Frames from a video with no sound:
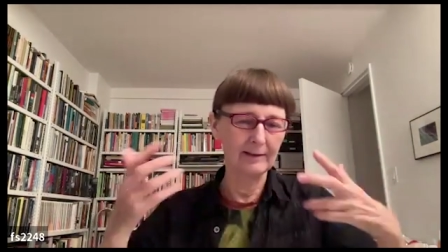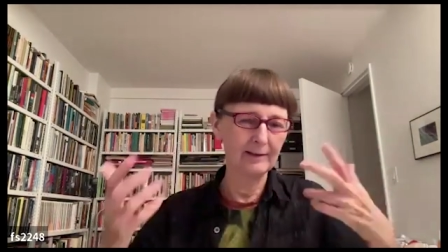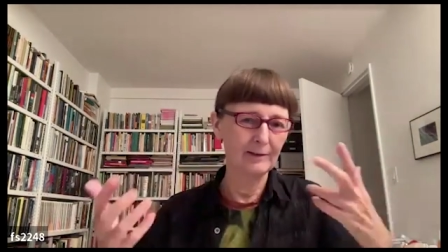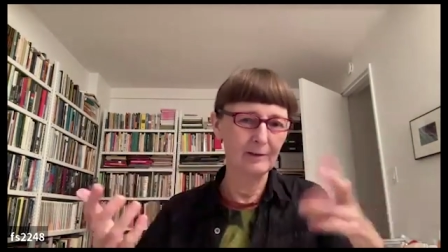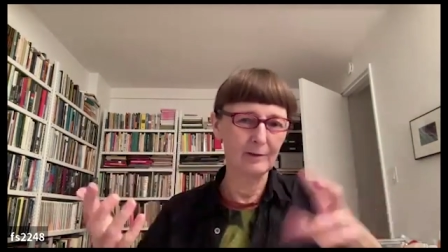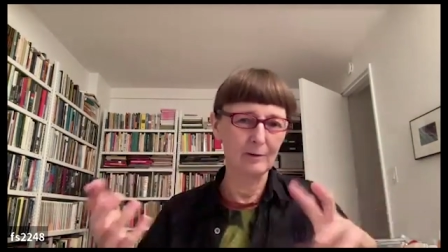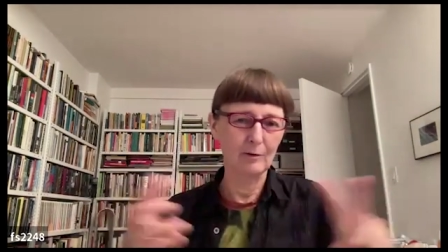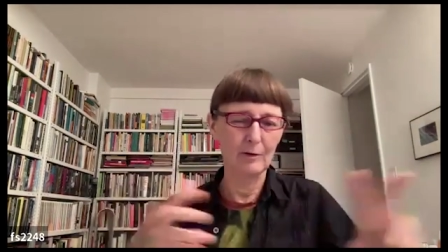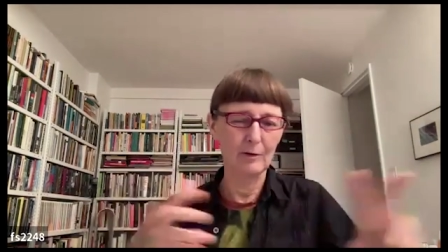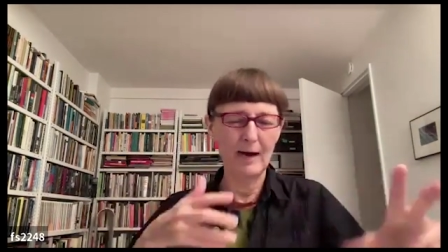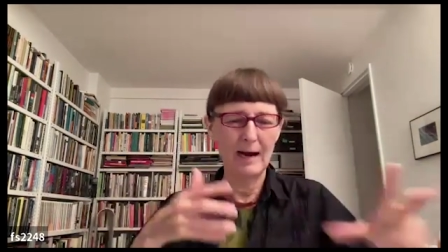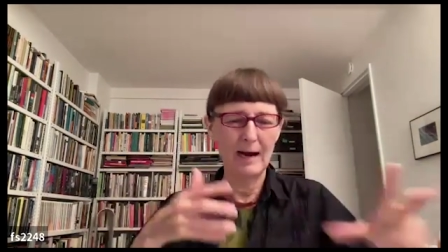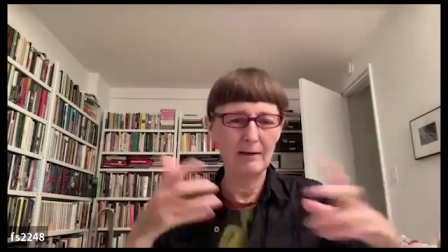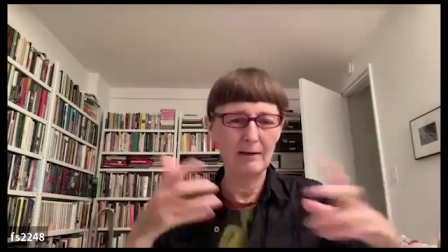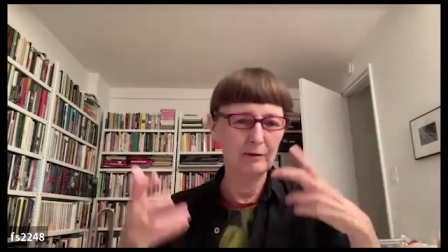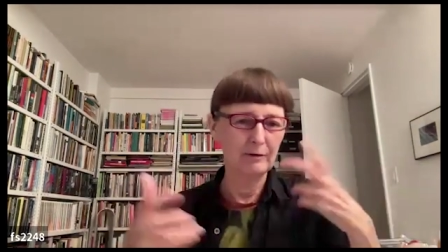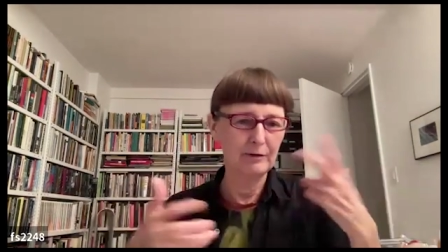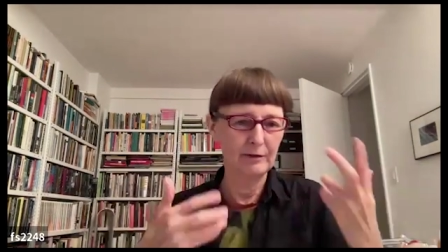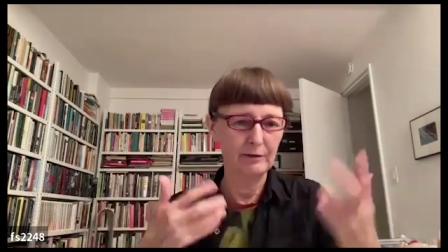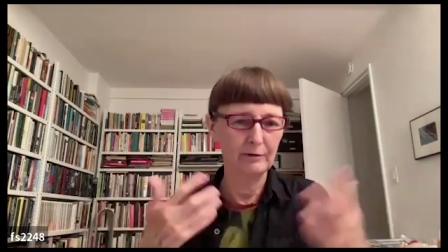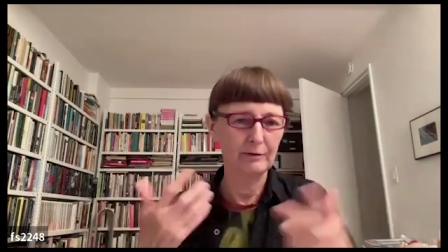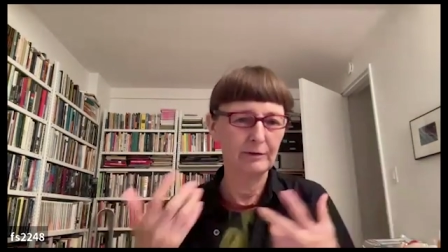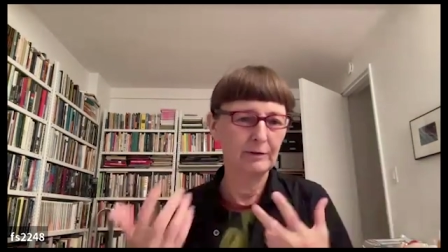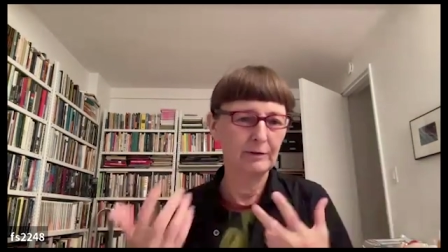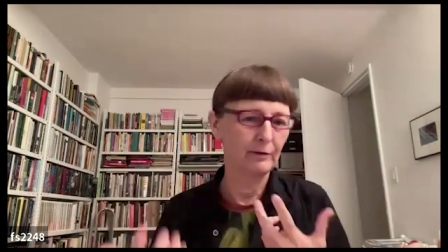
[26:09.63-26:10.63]
you know, or how you
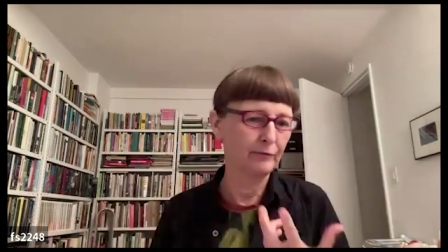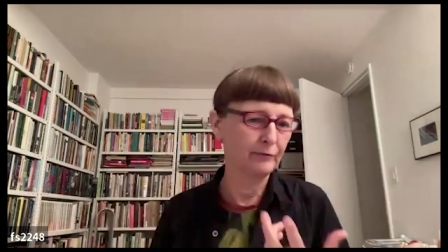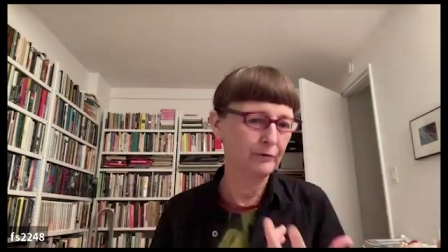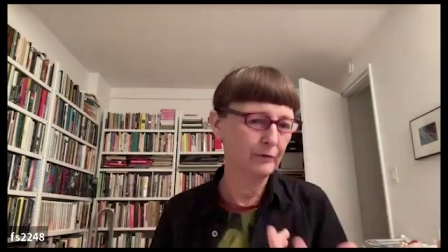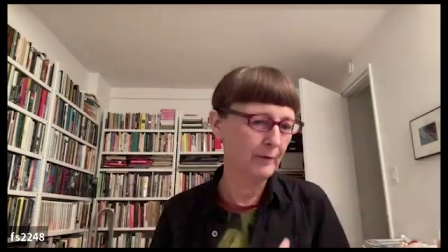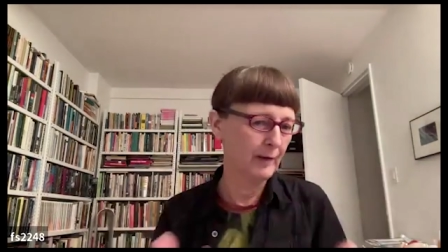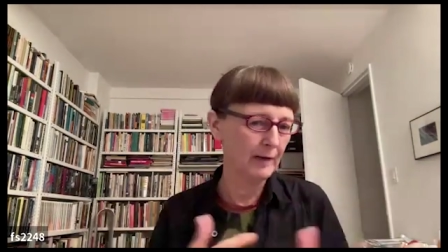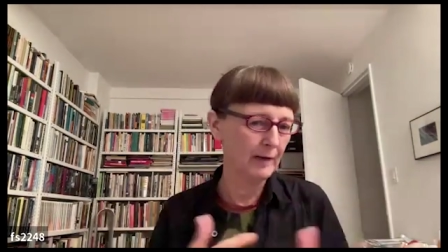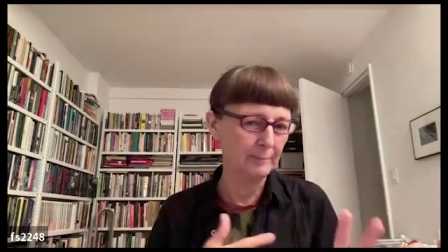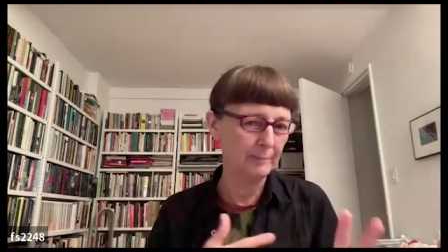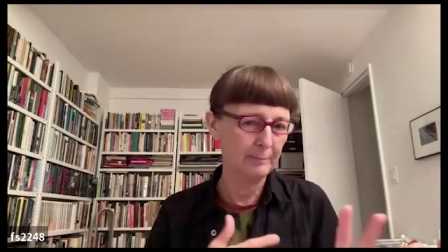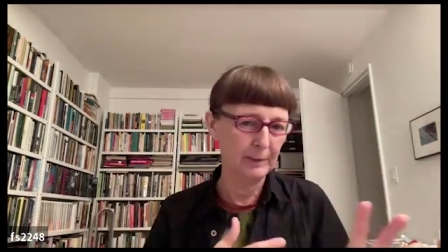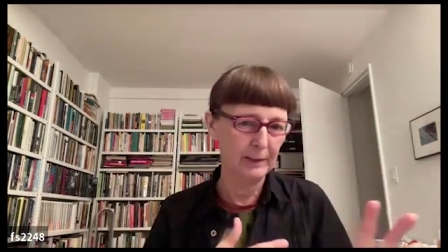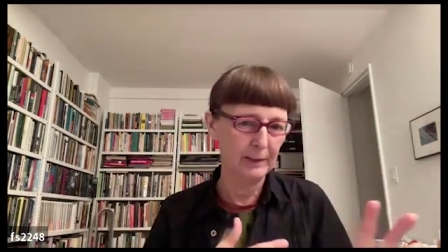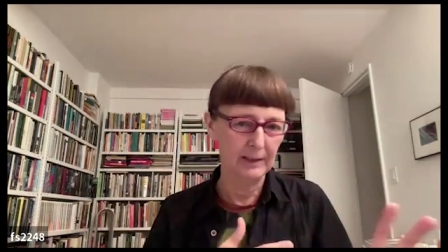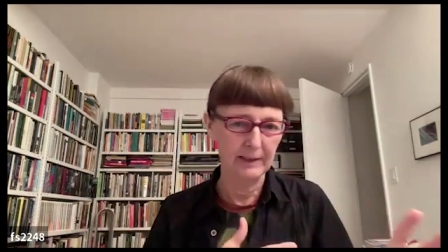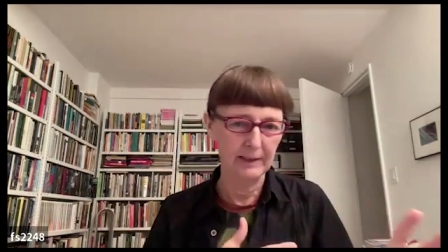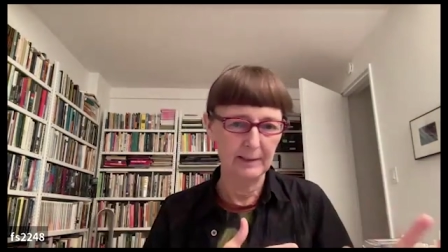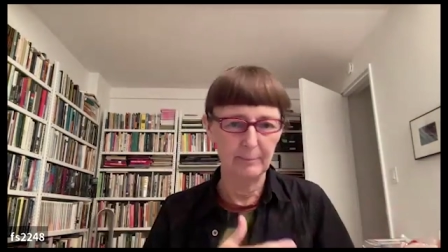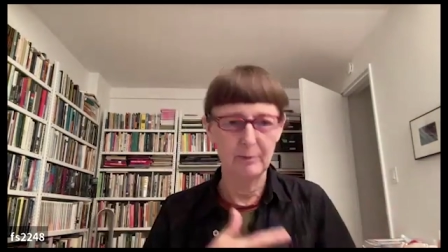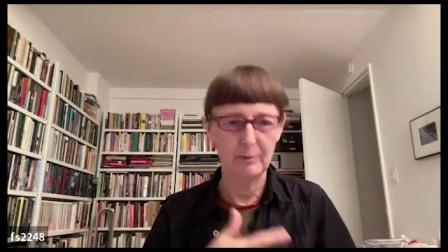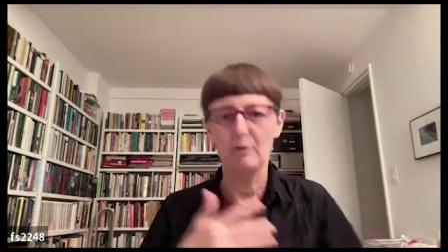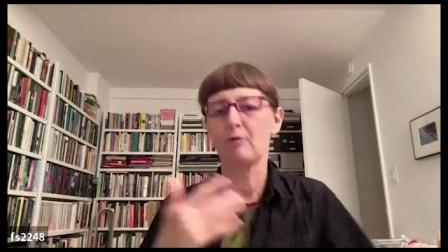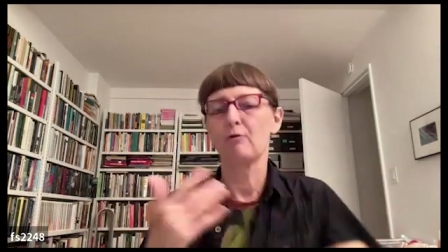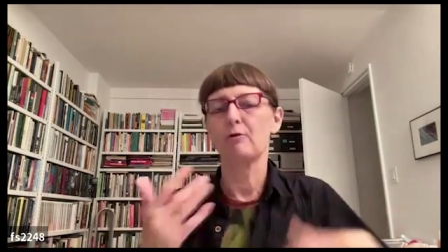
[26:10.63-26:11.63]
see yourself developing
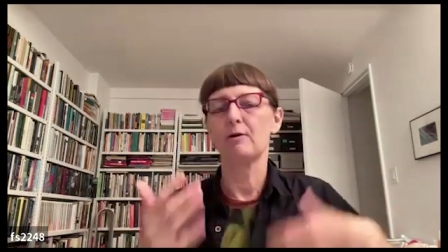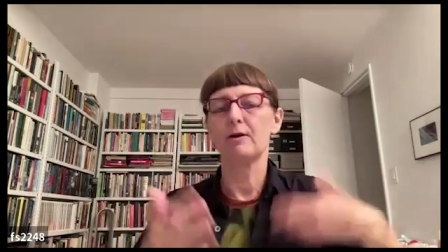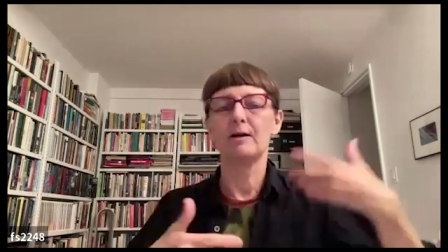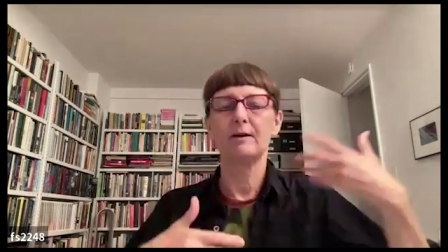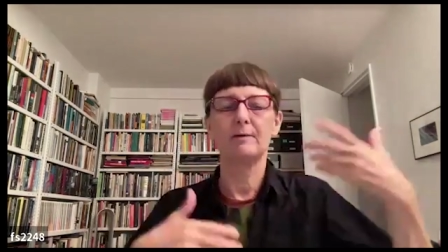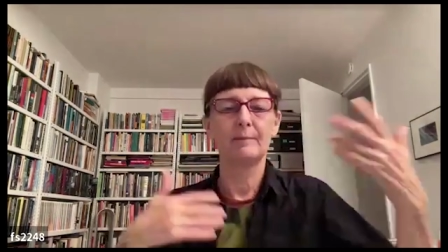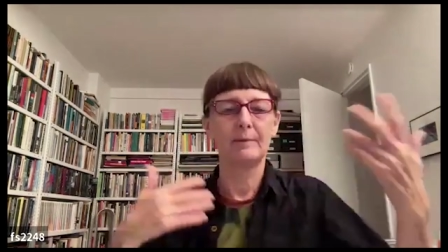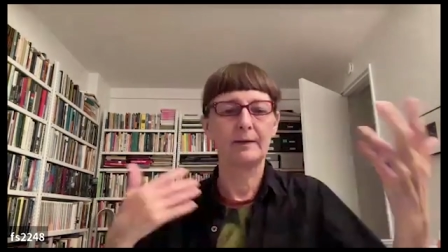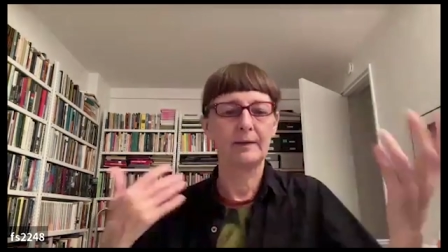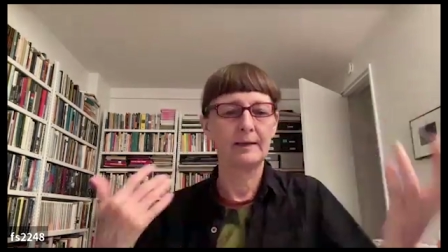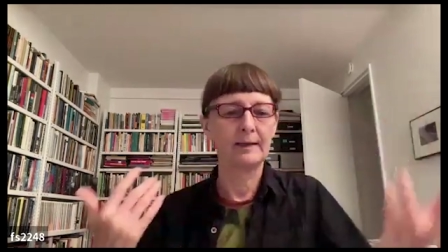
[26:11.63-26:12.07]
in the program